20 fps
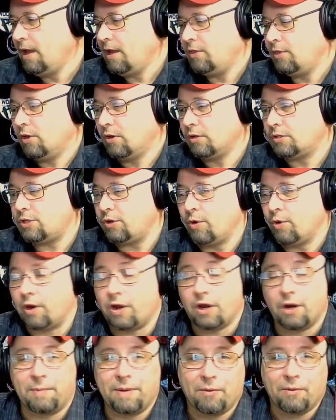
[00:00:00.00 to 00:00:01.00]
those of you who are
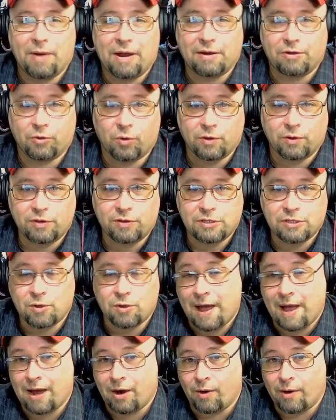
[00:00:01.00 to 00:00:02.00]
going to be around the Northeast
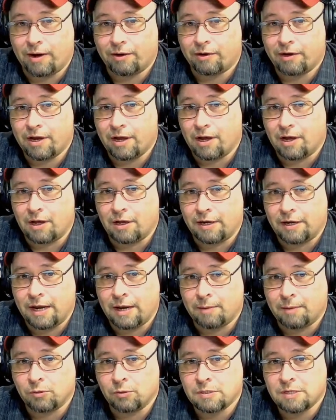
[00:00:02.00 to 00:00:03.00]
Ohio area on
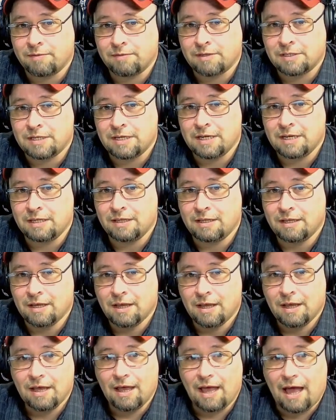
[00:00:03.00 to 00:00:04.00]
April 17th,
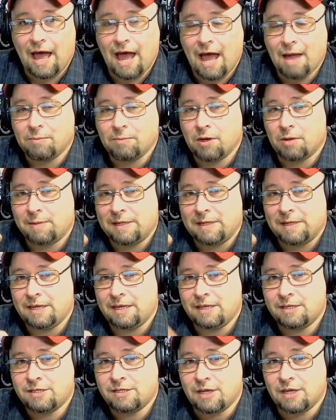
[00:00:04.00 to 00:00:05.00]
I'm going to be
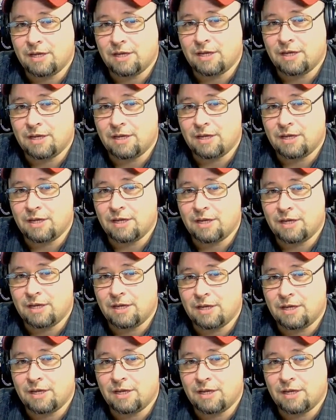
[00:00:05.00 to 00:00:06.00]
teaching a basic
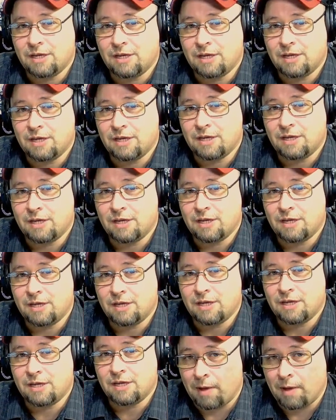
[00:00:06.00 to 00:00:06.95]
survival workshop.